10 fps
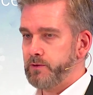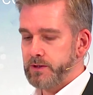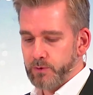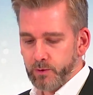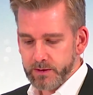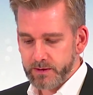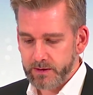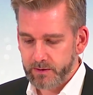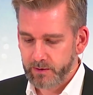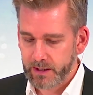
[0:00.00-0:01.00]
resources
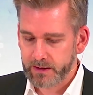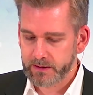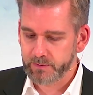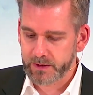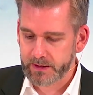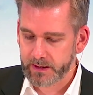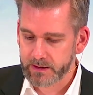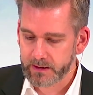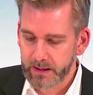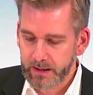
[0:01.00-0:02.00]
on our customer
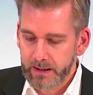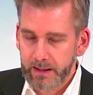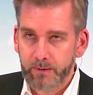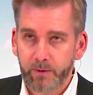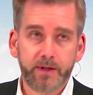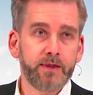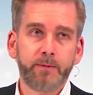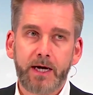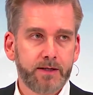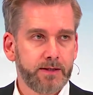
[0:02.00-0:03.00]
side within the
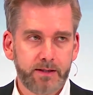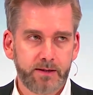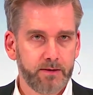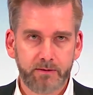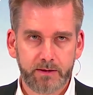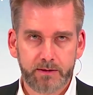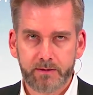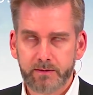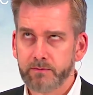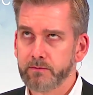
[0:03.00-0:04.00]
market data,
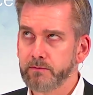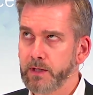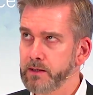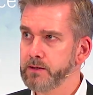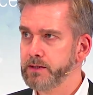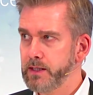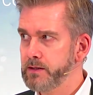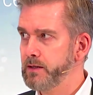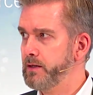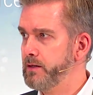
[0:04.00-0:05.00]
uh, market
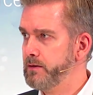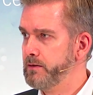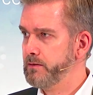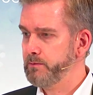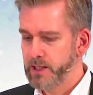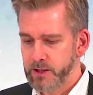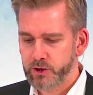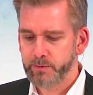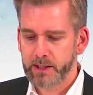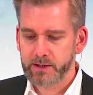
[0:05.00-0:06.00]
data
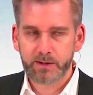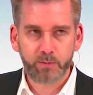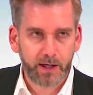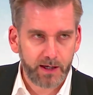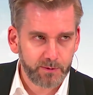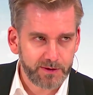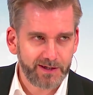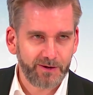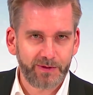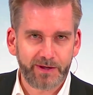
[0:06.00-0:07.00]
management departments
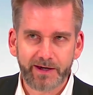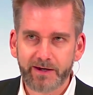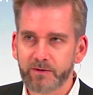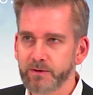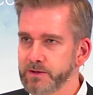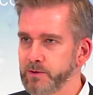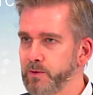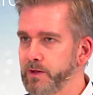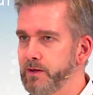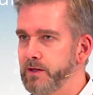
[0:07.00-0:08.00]
out there and also
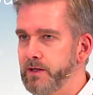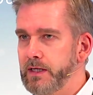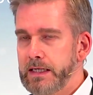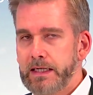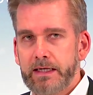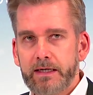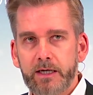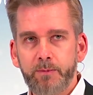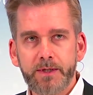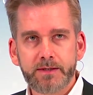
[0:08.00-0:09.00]
within the
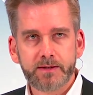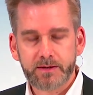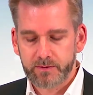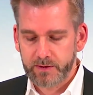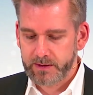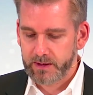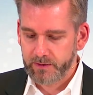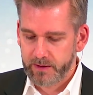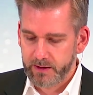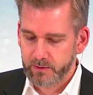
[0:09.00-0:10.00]
uh, business units
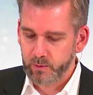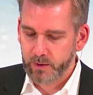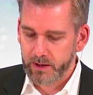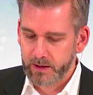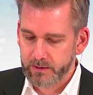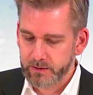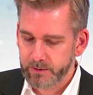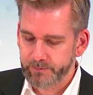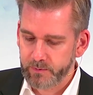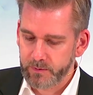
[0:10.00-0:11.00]
out there who are
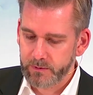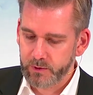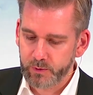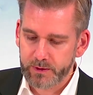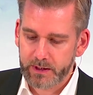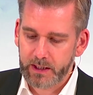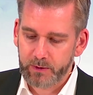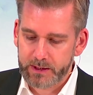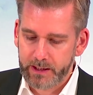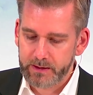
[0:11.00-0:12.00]
um, using
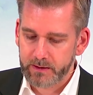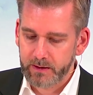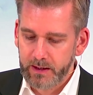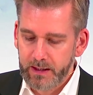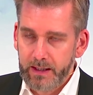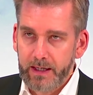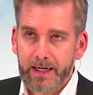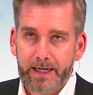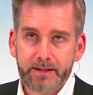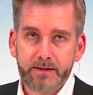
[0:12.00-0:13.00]
our data.
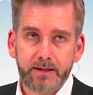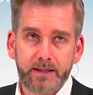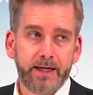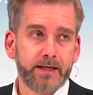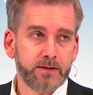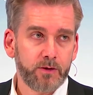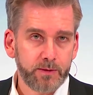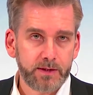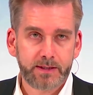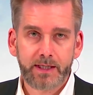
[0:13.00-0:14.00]
And uh, yeah, as
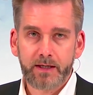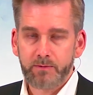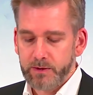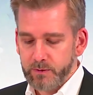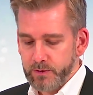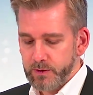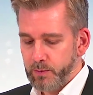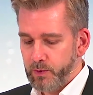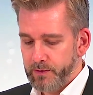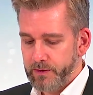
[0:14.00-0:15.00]
already said, we do
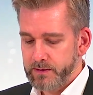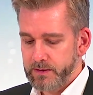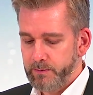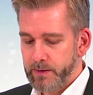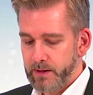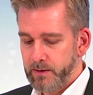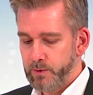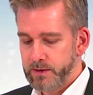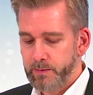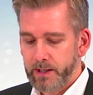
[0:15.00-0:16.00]
support this by, uh,
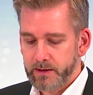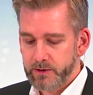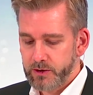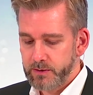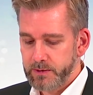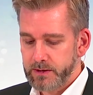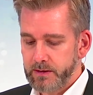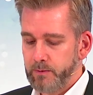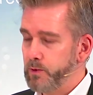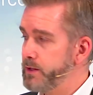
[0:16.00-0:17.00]
with partnerships
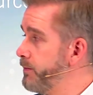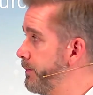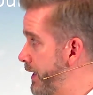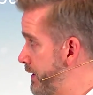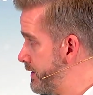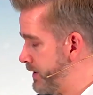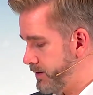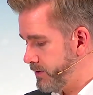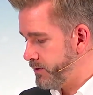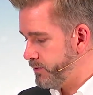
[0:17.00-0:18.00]
with many
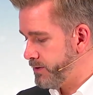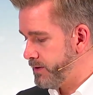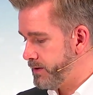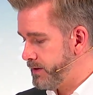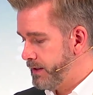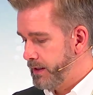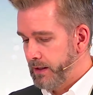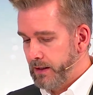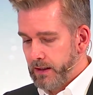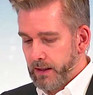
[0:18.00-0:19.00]
data sources
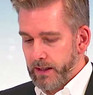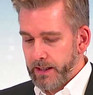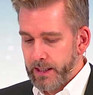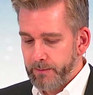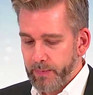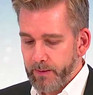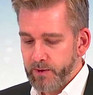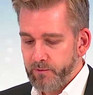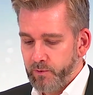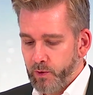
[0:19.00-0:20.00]
um,
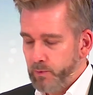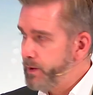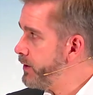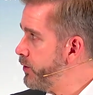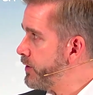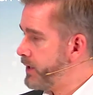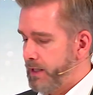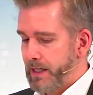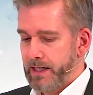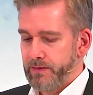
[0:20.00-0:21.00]
before we look
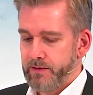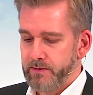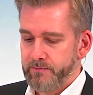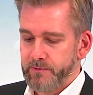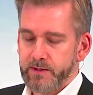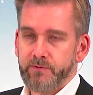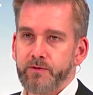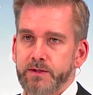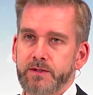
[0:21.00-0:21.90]
at the different